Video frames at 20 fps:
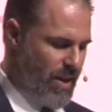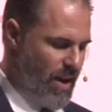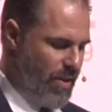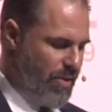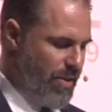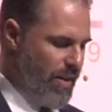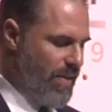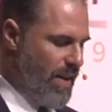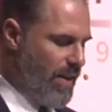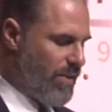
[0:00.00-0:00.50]
I
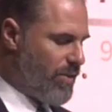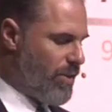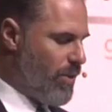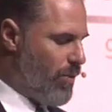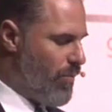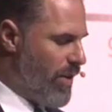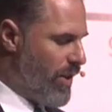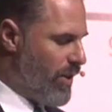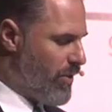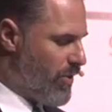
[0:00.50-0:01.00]
think that
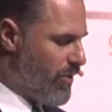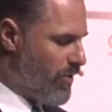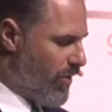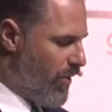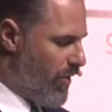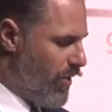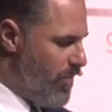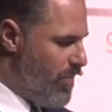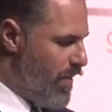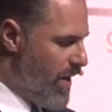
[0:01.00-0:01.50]
still rings
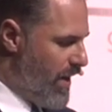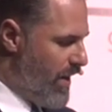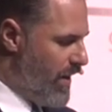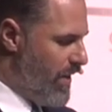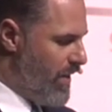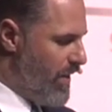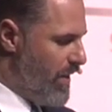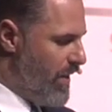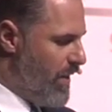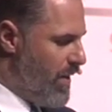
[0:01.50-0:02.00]
true.
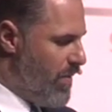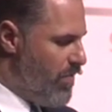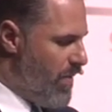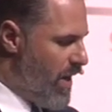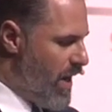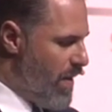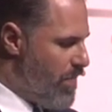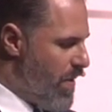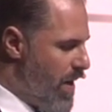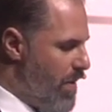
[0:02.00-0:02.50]

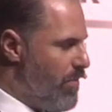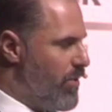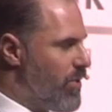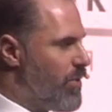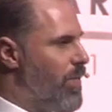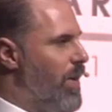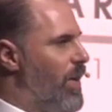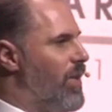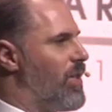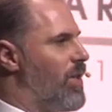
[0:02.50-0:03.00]
Many people
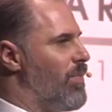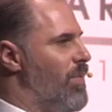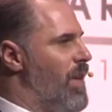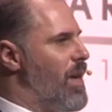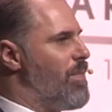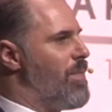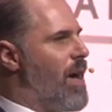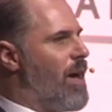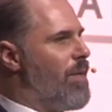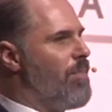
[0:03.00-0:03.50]
speak to
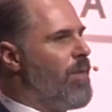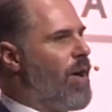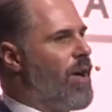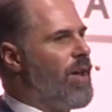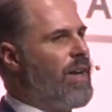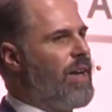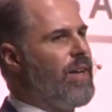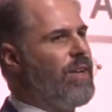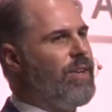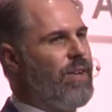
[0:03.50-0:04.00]
me about
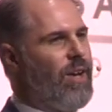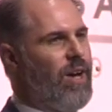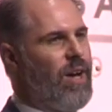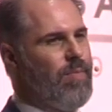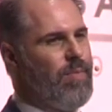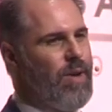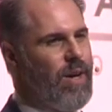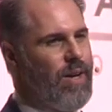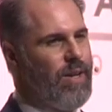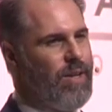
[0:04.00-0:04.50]
Mining
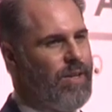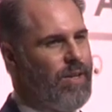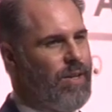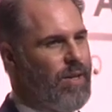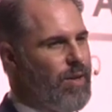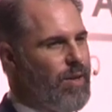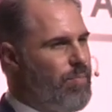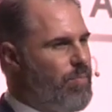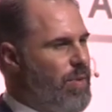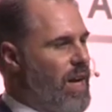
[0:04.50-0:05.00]

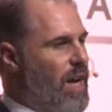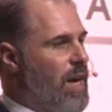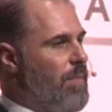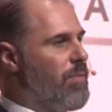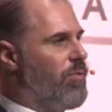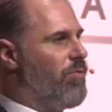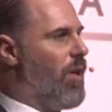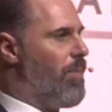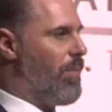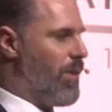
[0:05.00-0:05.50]
Indaba being a
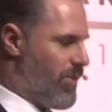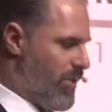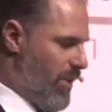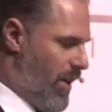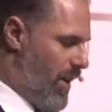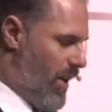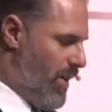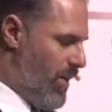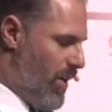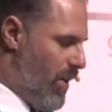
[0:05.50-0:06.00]
barometer
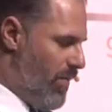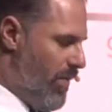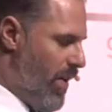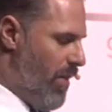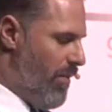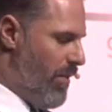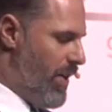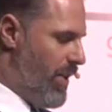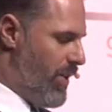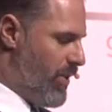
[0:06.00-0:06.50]
of
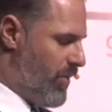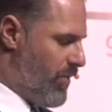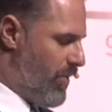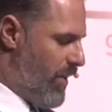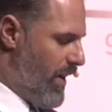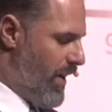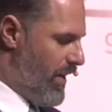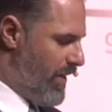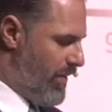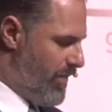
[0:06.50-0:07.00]
our
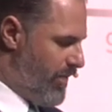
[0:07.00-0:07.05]
industry.